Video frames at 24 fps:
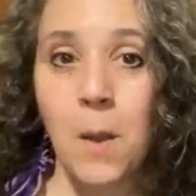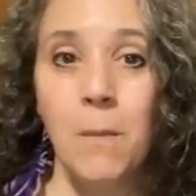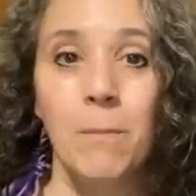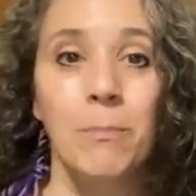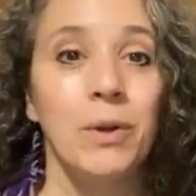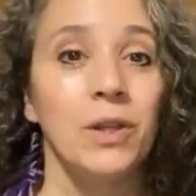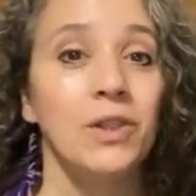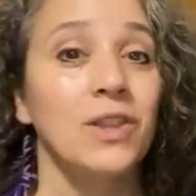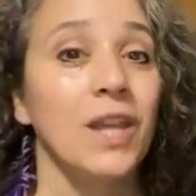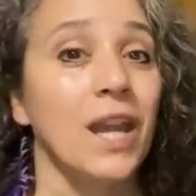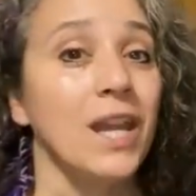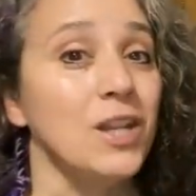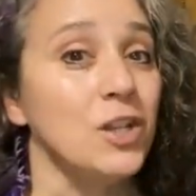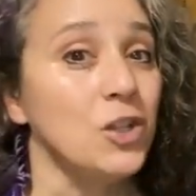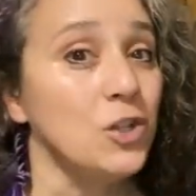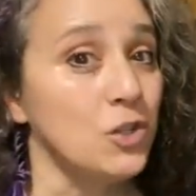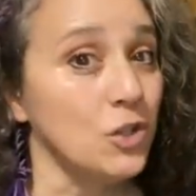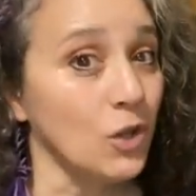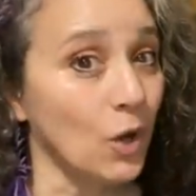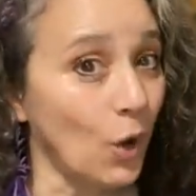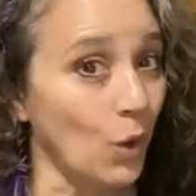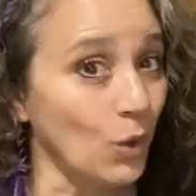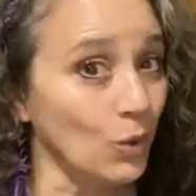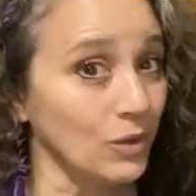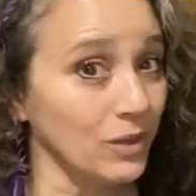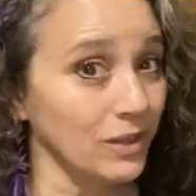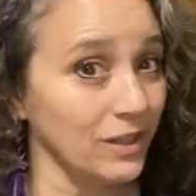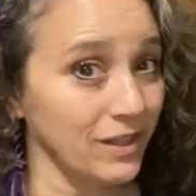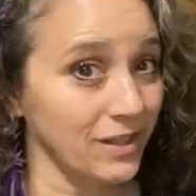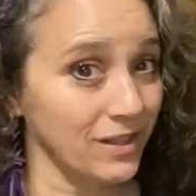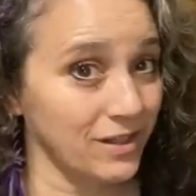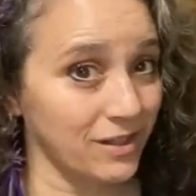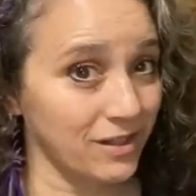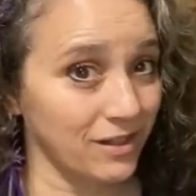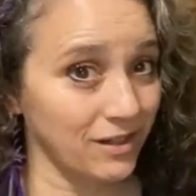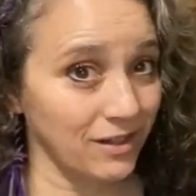but they don't
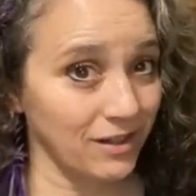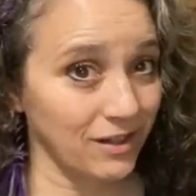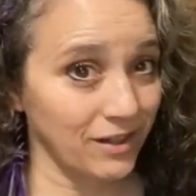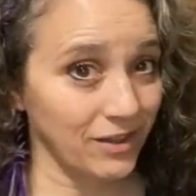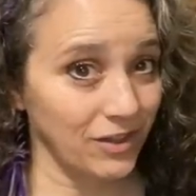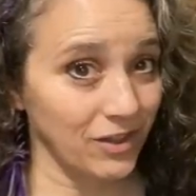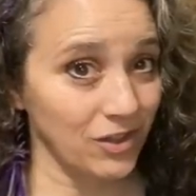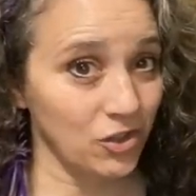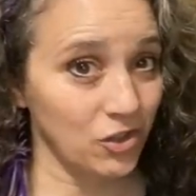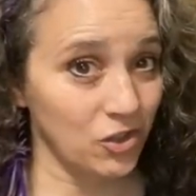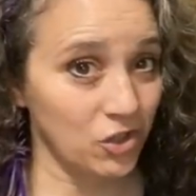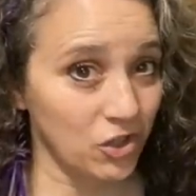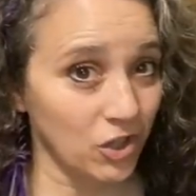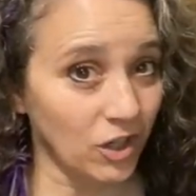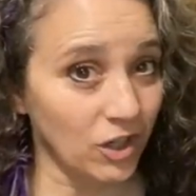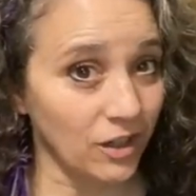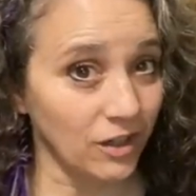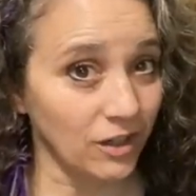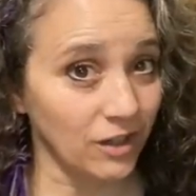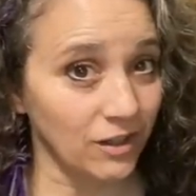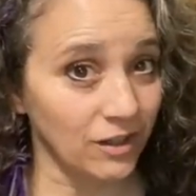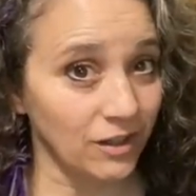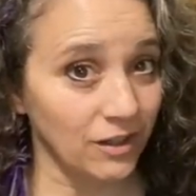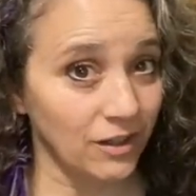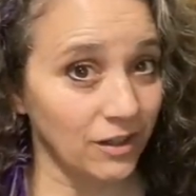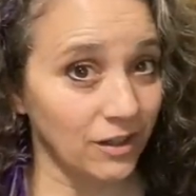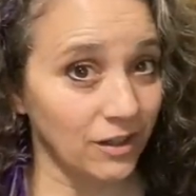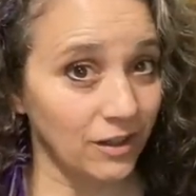list it on the jar.